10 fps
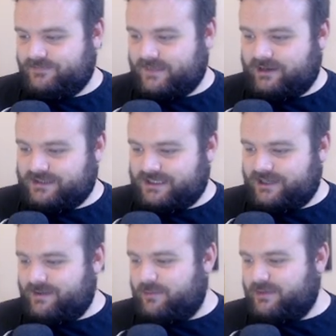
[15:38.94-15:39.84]
I also
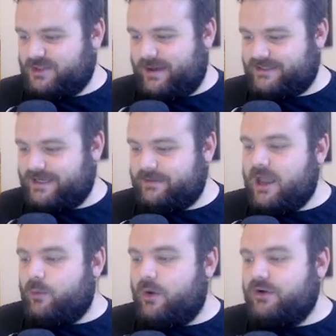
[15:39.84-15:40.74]
don't remember much about it.
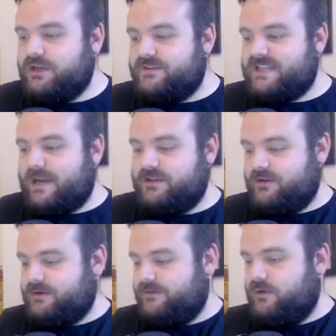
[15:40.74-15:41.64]
World Enough the Time of the
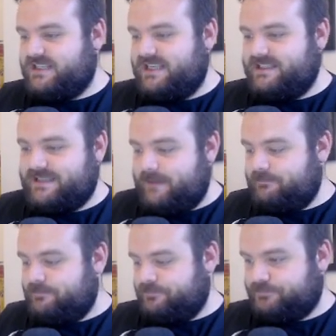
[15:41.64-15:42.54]
Doctor Falls is a
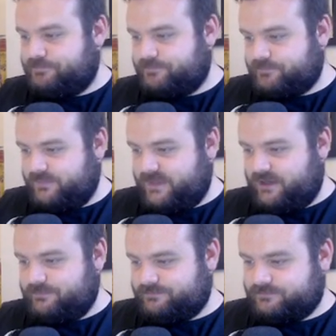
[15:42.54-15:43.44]
10.
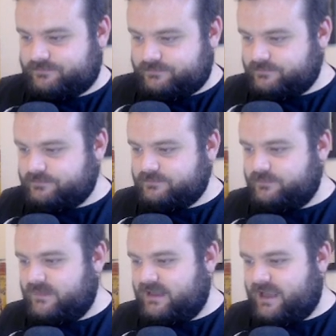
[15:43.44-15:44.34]
Oh.
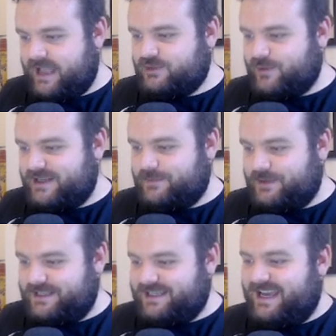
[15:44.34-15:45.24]
And Twice
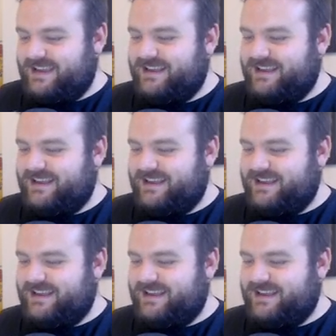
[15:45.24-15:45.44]
Upon a Time.